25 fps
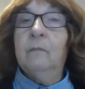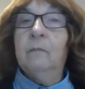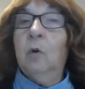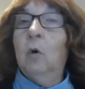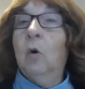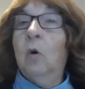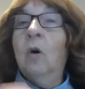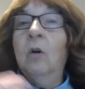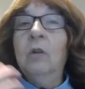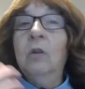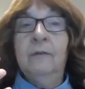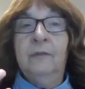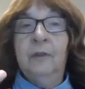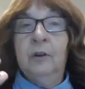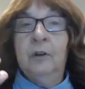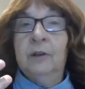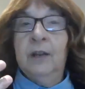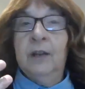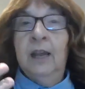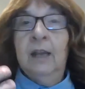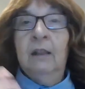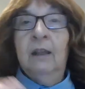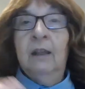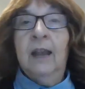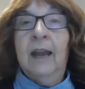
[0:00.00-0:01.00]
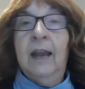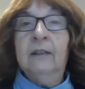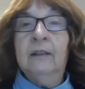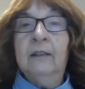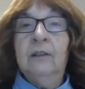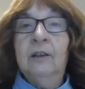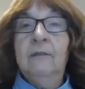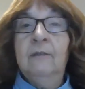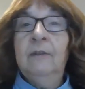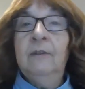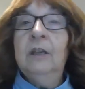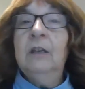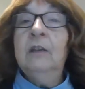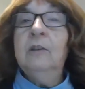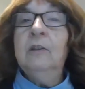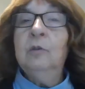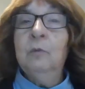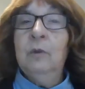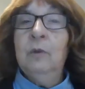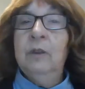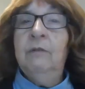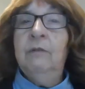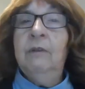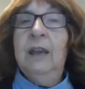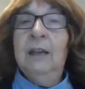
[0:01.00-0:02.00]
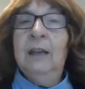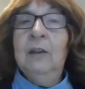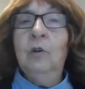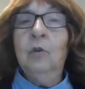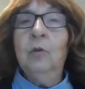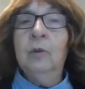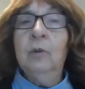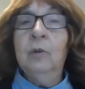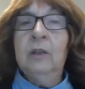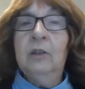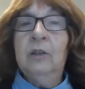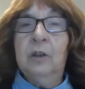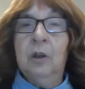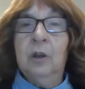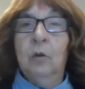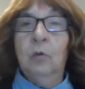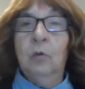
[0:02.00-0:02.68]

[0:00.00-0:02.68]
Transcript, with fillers: all of their daily activities with increased